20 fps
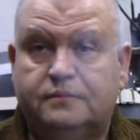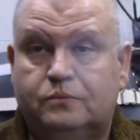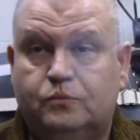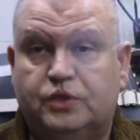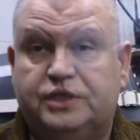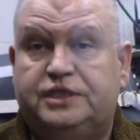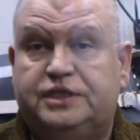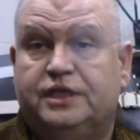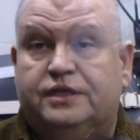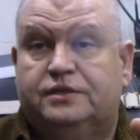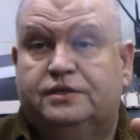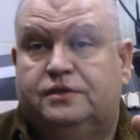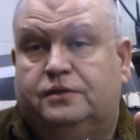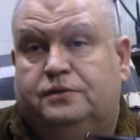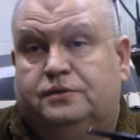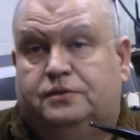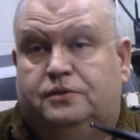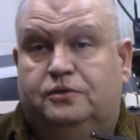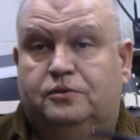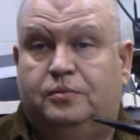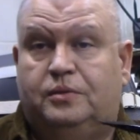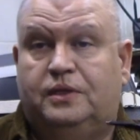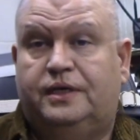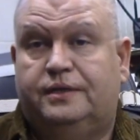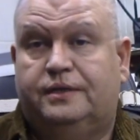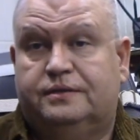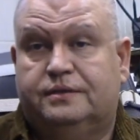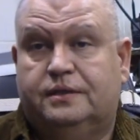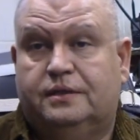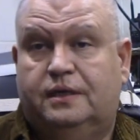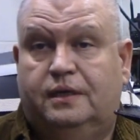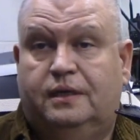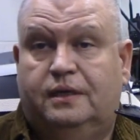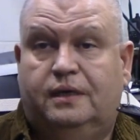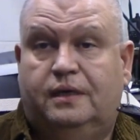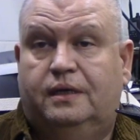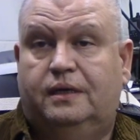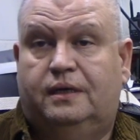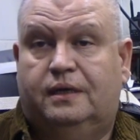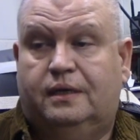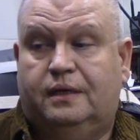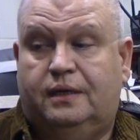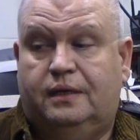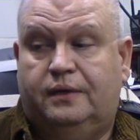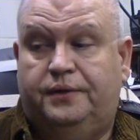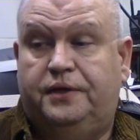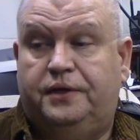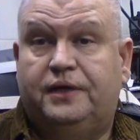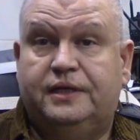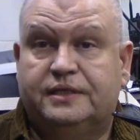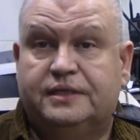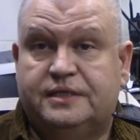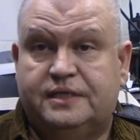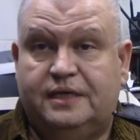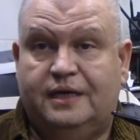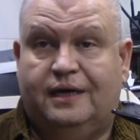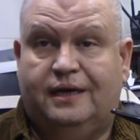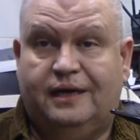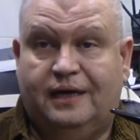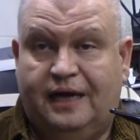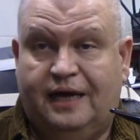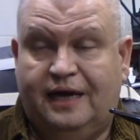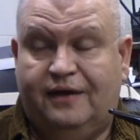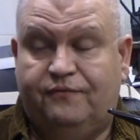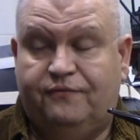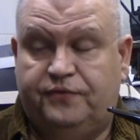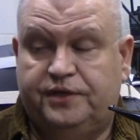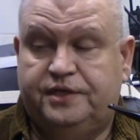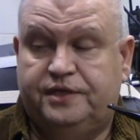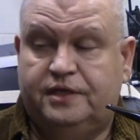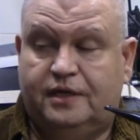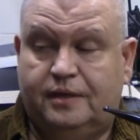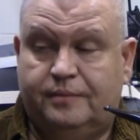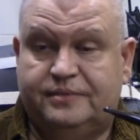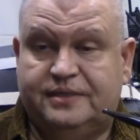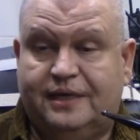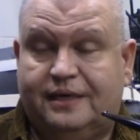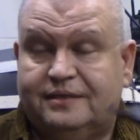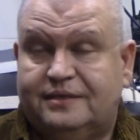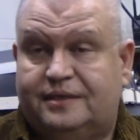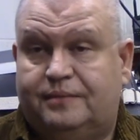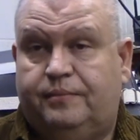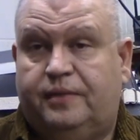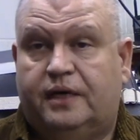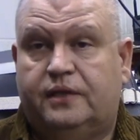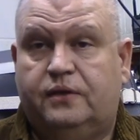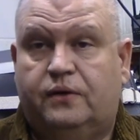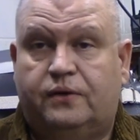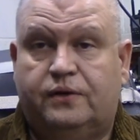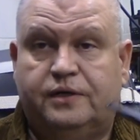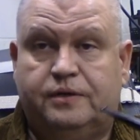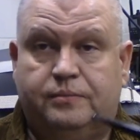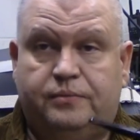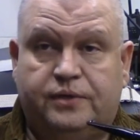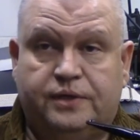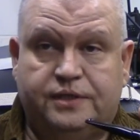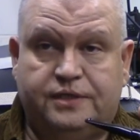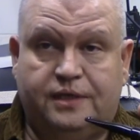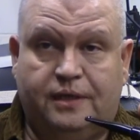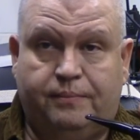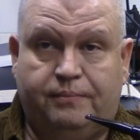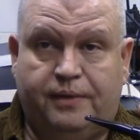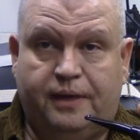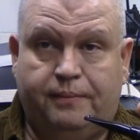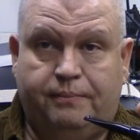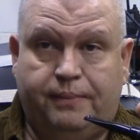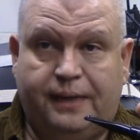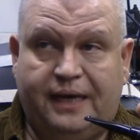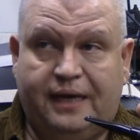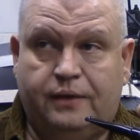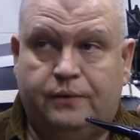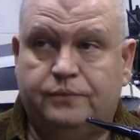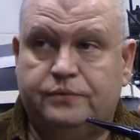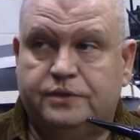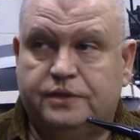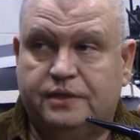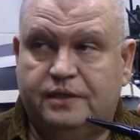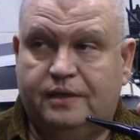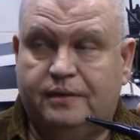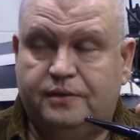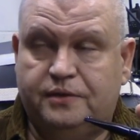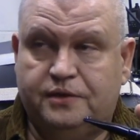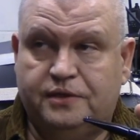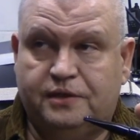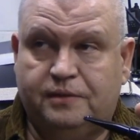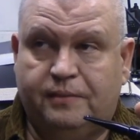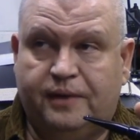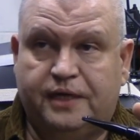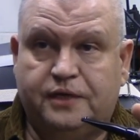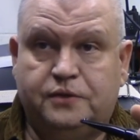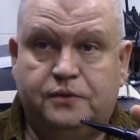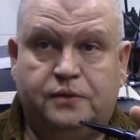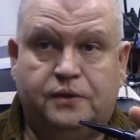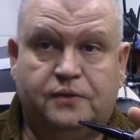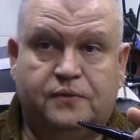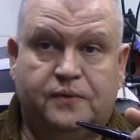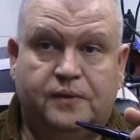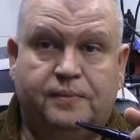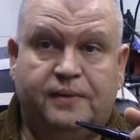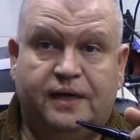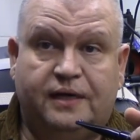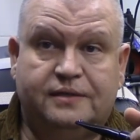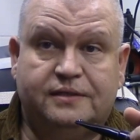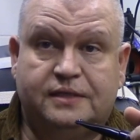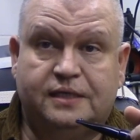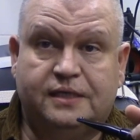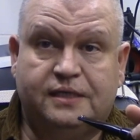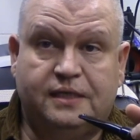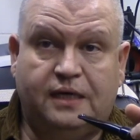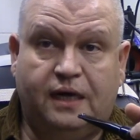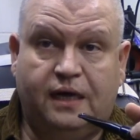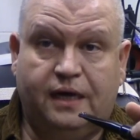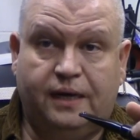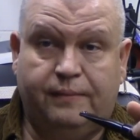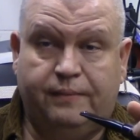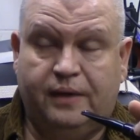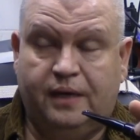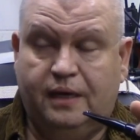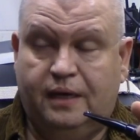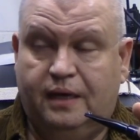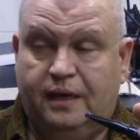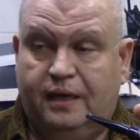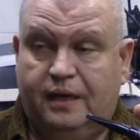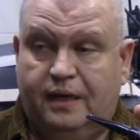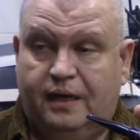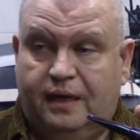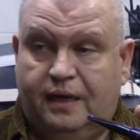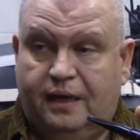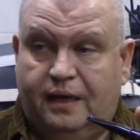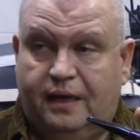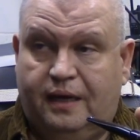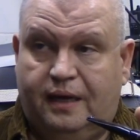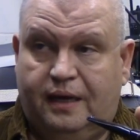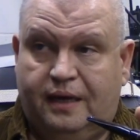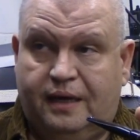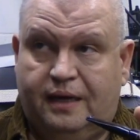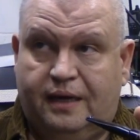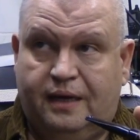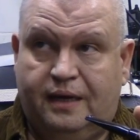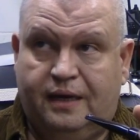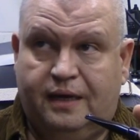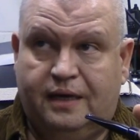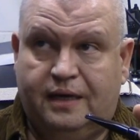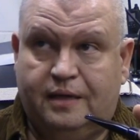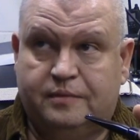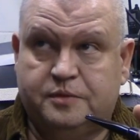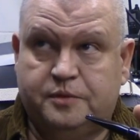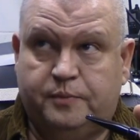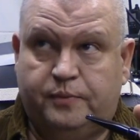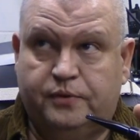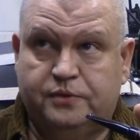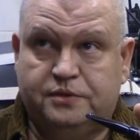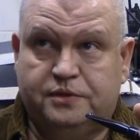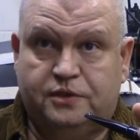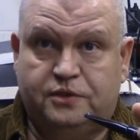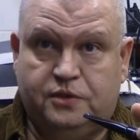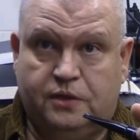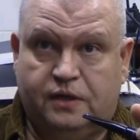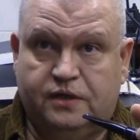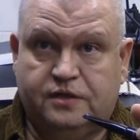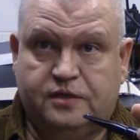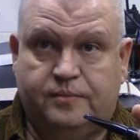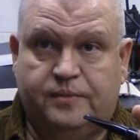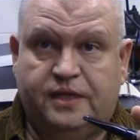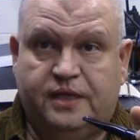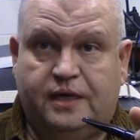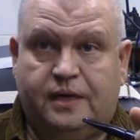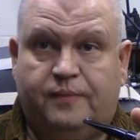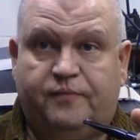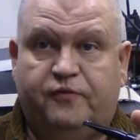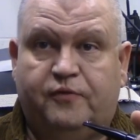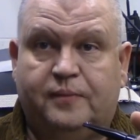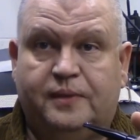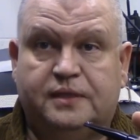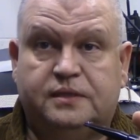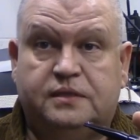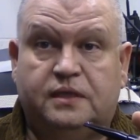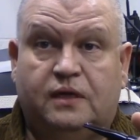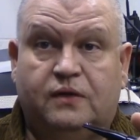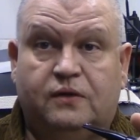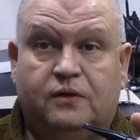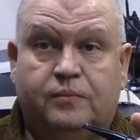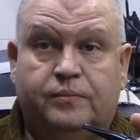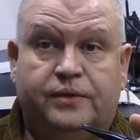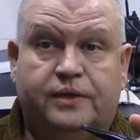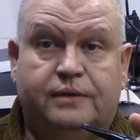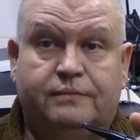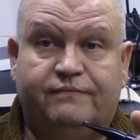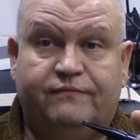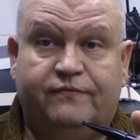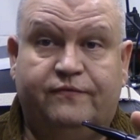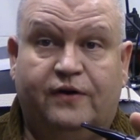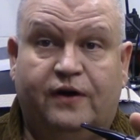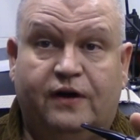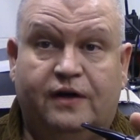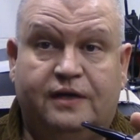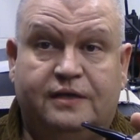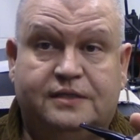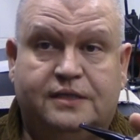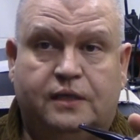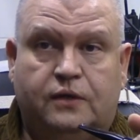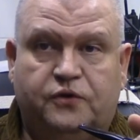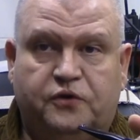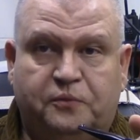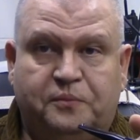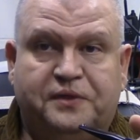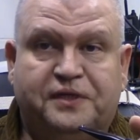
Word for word: with just those two. You know, and you can see I, I, have the tubs actually by the haunted bookshop by pound. You know, they buy two to three pounds at a time. And I'm supposed to jar some of that up for my cellar, but very seldom